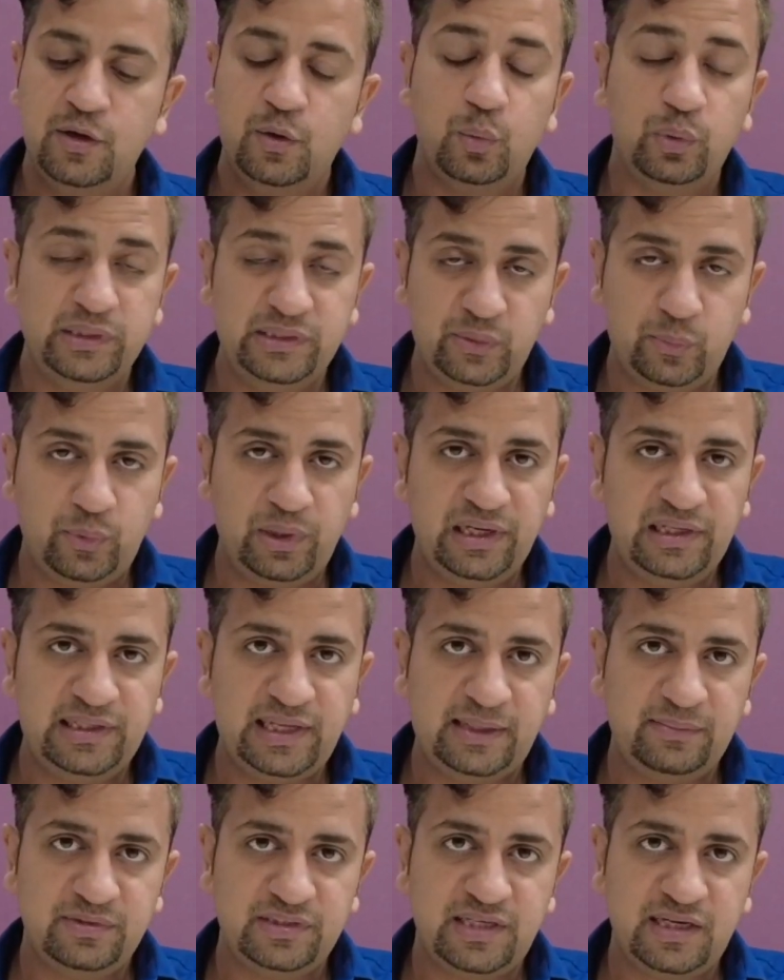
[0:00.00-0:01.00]
With
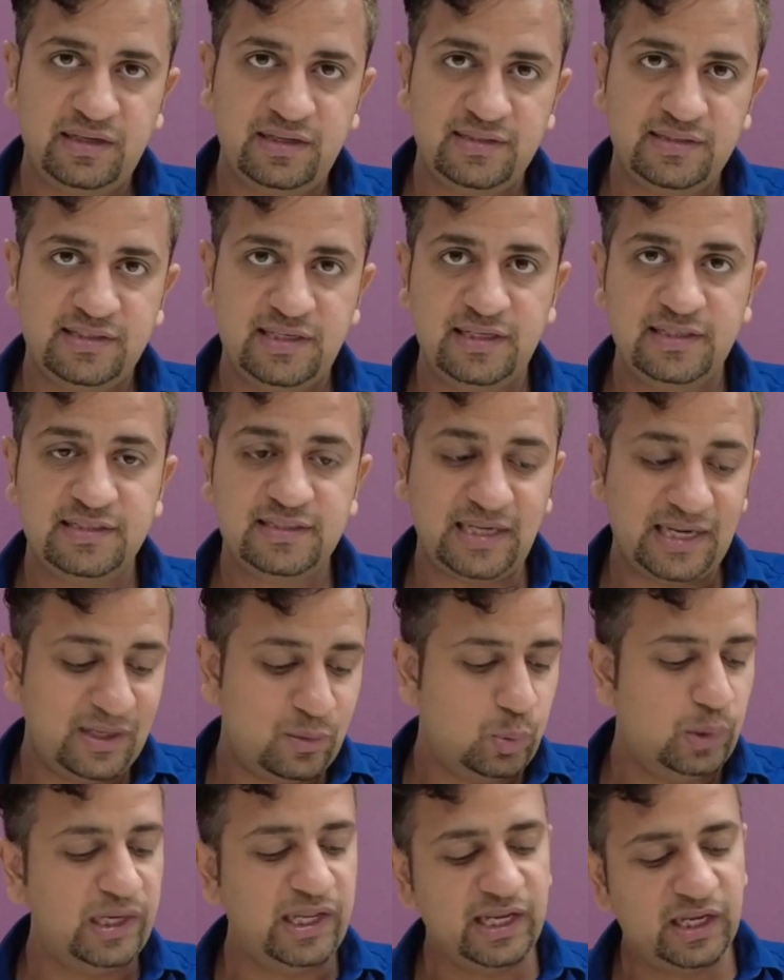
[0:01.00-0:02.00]
real-time statistics, it
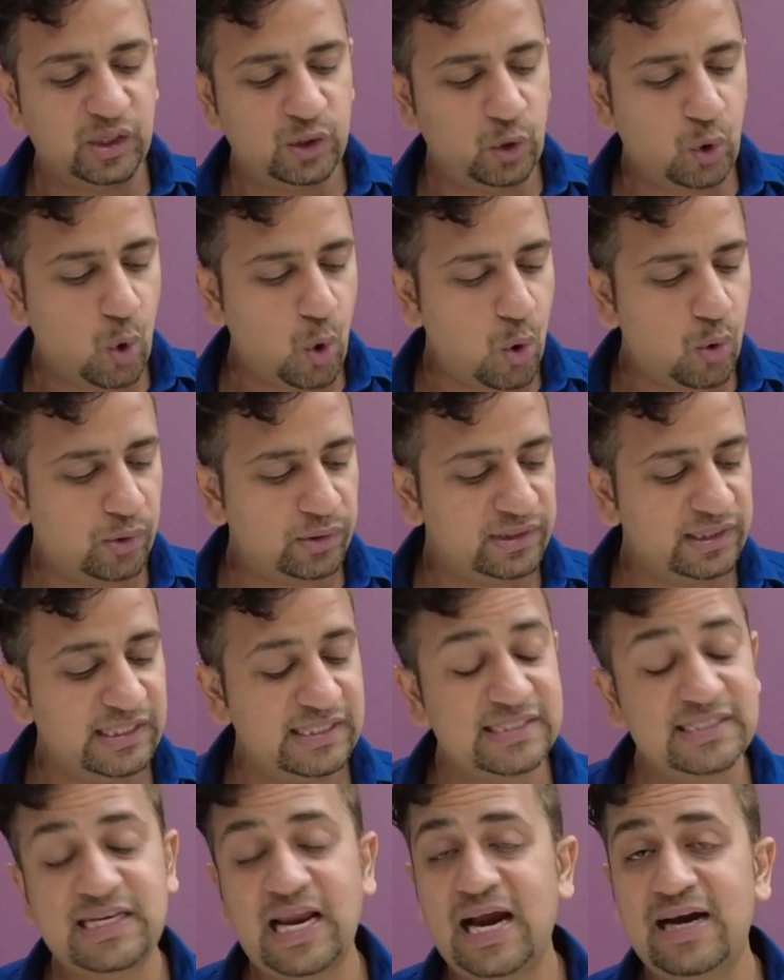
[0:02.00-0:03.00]
will ignore the
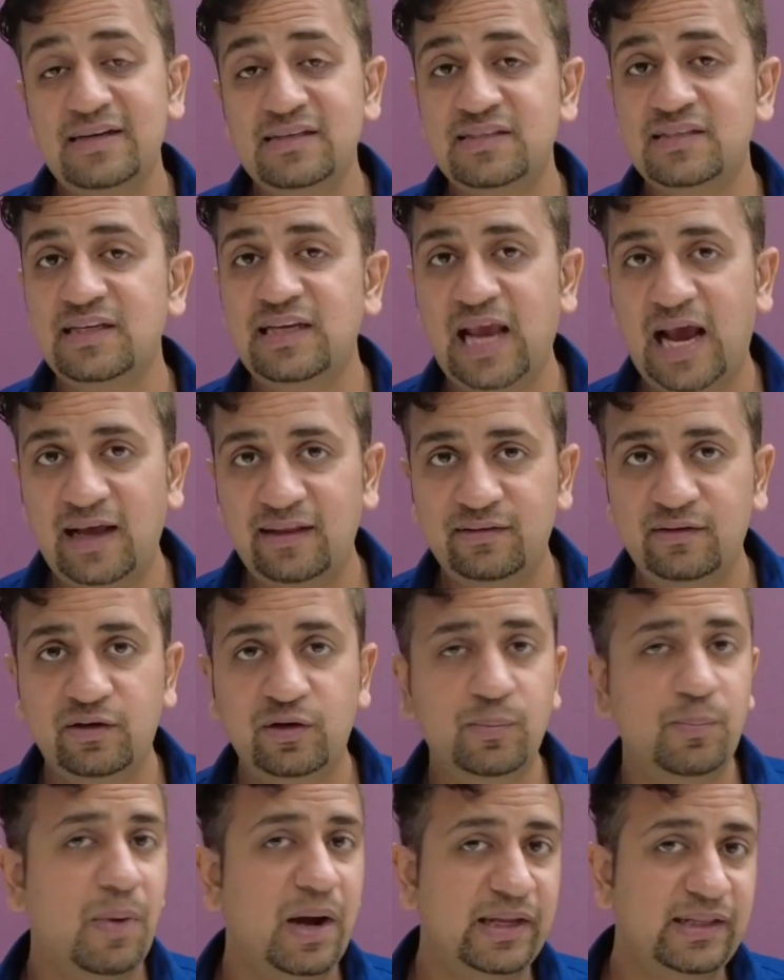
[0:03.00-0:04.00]
stats
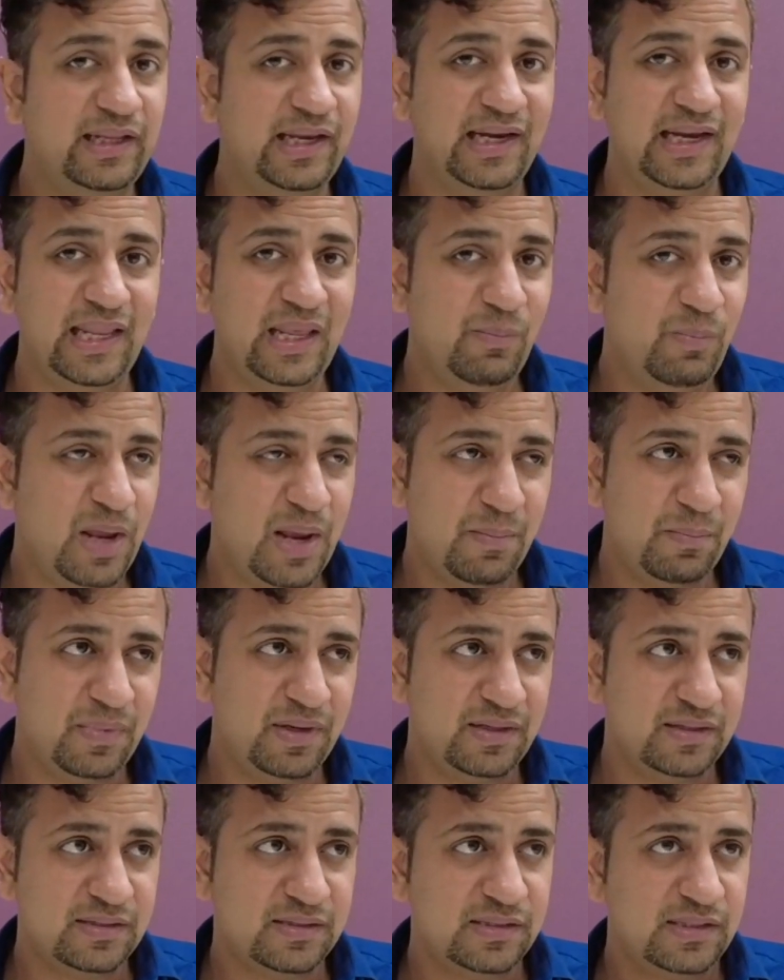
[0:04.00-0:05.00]
gathered by the
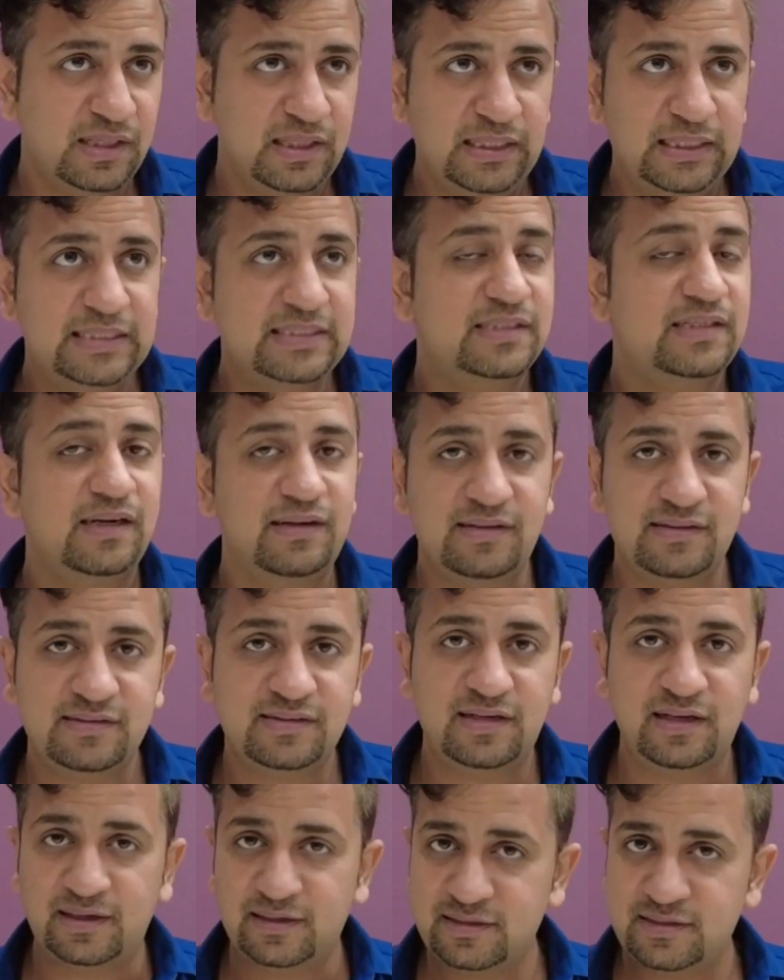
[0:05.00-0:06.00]
DBMS
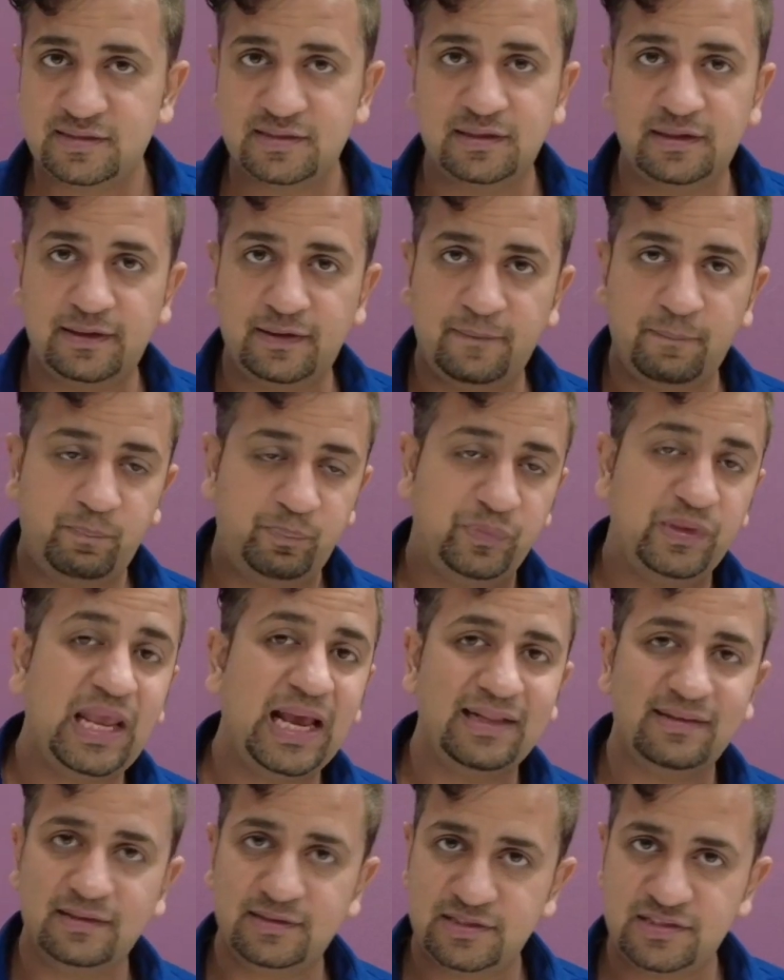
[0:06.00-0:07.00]
statistics
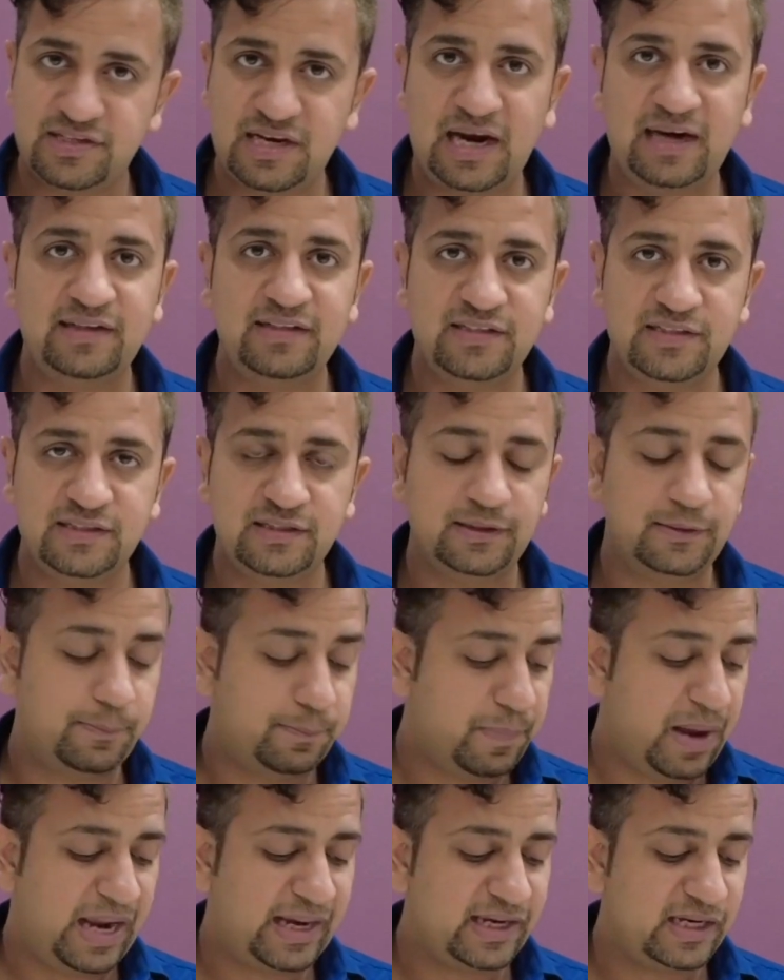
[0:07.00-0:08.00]
gather
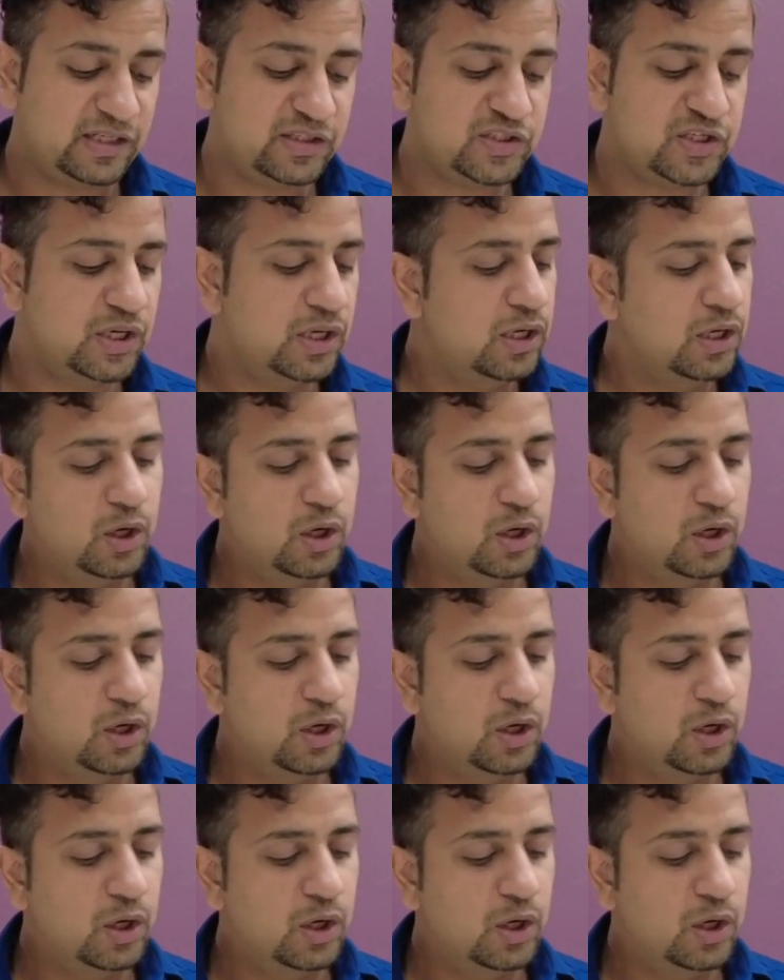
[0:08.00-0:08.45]
stats package.